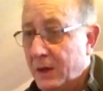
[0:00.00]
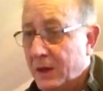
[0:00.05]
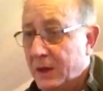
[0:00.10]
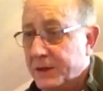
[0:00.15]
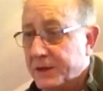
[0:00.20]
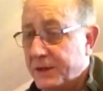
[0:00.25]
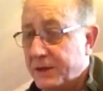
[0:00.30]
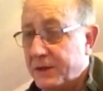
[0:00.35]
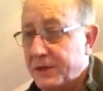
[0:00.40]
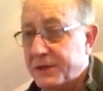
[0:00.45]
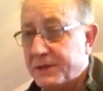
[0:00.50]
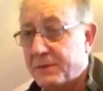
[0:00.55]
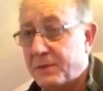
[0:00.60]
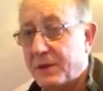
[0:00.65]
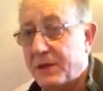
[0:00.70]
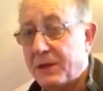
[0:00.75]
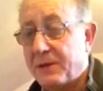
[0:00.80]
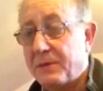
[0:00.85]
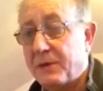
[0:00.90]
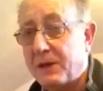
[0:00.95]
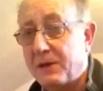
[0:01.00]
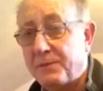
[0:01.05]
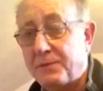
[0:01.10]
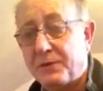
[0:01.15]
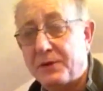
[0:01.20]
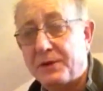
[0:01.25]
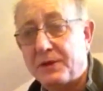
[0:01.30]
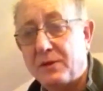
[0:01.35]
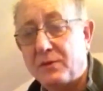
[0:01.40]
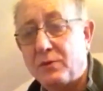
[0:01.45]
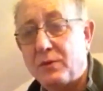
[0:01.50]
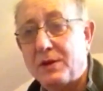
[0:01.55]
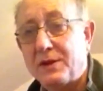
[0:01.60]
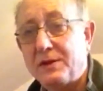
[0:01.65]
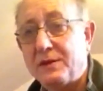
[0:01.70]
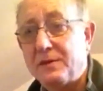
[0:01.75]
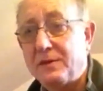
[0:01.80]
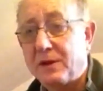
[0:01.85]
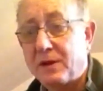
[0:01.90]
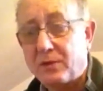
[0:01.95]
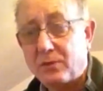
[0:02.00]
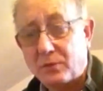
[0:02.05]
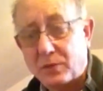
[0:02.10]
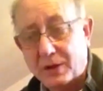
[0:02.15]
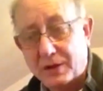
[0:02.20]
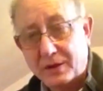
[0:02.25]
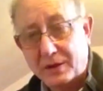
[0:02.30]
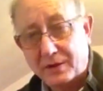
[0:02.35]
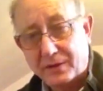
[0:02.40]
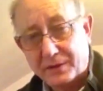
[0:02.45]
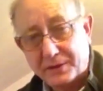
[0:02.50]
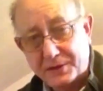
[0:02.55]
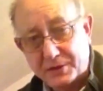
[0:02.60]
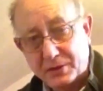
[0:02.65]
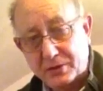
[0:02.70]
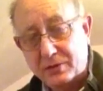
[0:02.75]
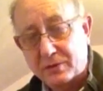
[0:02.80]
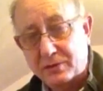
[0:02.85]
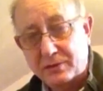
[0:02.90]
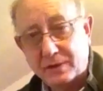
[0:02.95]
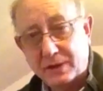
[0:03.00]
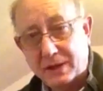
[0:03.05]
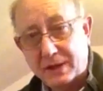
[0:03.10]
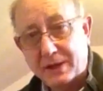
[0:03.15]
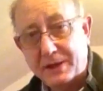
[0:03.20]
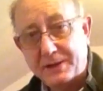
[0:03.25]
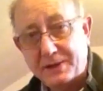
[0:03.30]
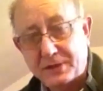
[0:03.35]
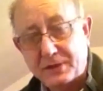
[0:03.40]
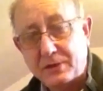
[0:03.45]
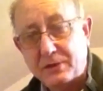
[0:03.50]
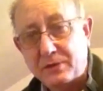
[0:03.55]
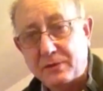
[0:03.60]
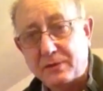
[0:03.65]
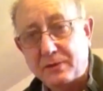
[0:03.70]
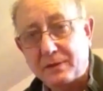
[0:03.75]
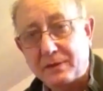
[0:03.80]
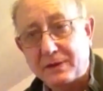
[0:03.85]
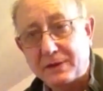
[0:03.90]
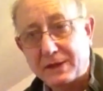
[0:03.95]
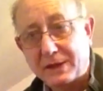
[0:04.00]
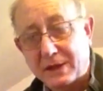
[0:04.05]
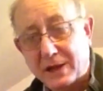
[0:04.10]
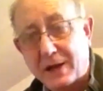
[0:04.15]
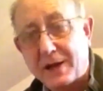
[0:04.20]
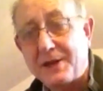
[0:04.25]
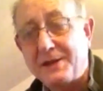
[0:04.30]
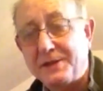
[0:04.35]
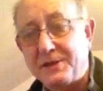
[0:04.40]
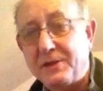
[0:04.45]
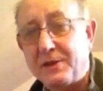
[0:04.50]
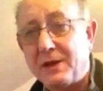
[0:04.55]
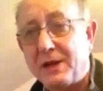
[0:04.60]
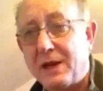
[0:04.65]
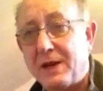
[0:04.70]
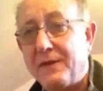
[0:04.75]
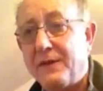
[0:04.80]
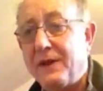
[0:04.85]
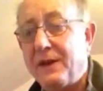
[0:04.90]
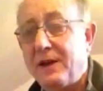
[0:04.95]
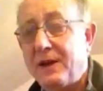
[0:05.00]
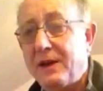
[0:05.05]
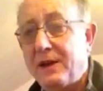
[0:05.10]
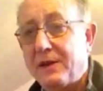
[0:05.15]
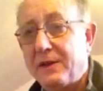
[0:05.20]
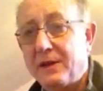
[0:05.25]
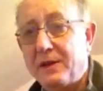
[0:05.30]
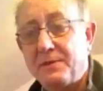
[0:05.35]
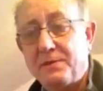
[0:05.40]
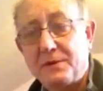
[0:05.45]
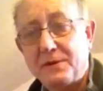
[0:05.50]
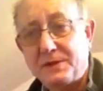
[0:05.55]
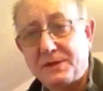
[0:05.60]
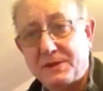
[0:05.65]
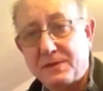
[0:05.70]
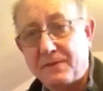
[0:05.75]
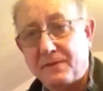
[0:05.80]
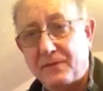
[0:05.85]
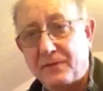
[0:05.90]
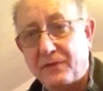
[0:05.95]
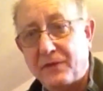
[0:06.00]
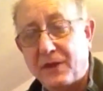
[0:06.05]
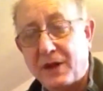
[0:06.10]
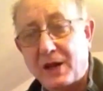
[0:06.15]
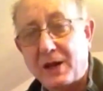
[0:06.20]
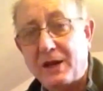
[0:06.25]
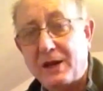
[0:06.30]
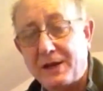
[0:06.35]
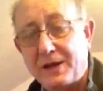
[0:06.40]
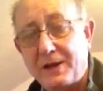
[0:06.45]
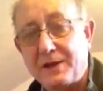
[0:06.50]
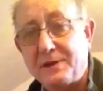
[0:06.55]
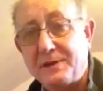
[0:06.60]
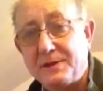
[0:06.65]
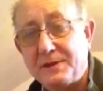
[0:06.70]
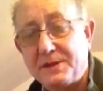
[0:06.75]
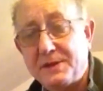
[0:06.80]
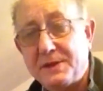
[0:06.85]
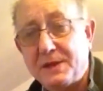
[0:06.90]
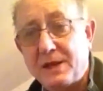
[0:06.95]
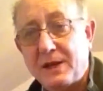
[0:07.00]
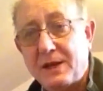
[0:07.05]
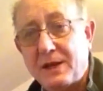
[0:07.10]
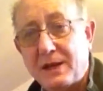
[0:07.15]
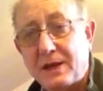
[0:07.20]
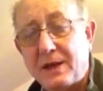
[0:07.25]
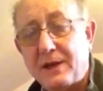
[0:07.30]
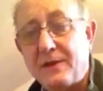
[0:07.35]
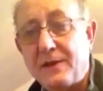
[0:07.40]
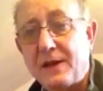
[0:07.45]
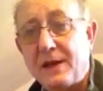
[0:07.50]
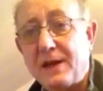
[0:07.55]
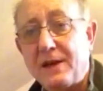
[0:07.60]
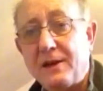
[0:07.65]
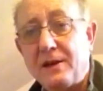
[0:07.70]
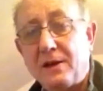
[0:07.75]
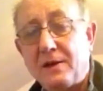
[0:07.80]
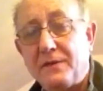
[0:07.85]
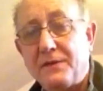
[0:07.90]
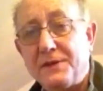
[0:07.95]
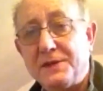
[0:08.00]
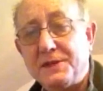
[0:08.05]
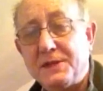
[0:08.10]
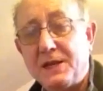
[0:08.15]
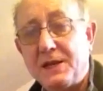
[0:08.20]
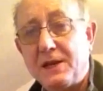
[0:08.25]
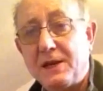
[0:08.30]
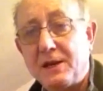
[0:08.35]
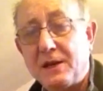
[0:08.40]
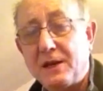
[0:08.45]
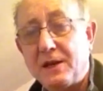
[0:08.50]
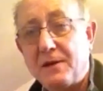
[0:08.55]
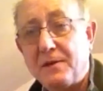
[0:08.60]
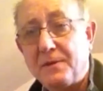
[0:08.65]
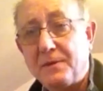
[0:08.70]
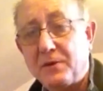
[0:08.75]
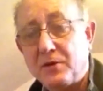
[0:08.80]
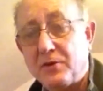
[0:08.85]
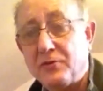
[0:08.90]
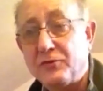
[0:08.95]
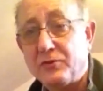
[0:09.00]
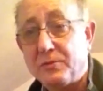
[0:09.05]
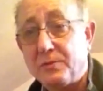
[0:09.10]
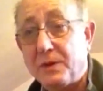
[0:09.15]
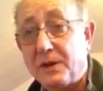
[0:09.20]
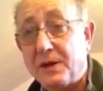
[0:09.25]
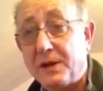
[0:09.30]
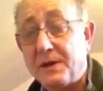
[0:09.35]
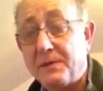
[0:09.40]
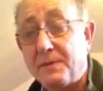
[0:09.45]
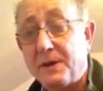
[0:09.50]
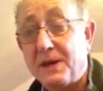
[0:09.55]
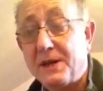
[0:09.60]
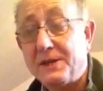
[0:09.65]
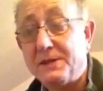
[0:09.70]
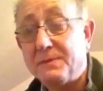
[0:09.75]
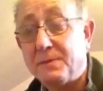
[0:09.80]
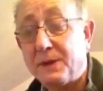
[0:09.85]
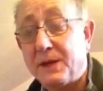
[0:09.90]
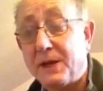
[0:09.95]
So this one I'm going to put on one of the two lines you have. I'm going to put some violins, and then obviously contrabass